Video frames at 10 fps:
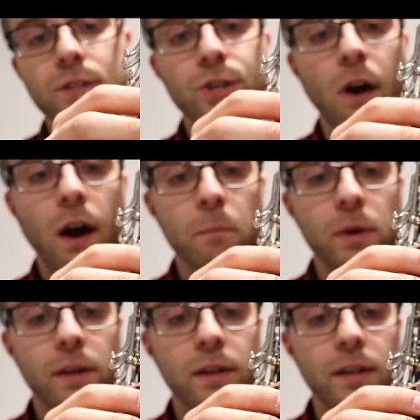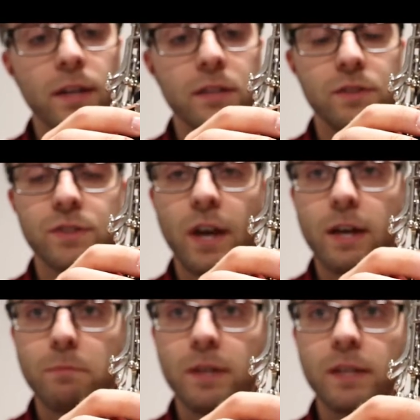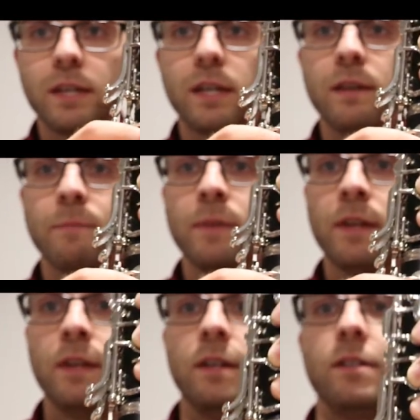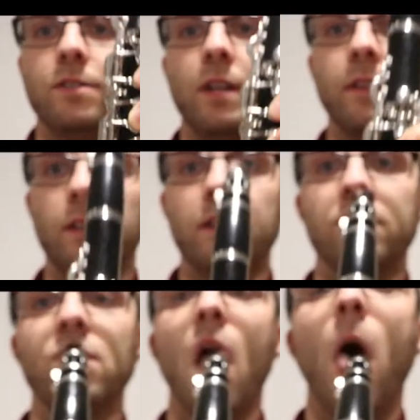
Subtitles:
top inside pinky key. It'll sound like this.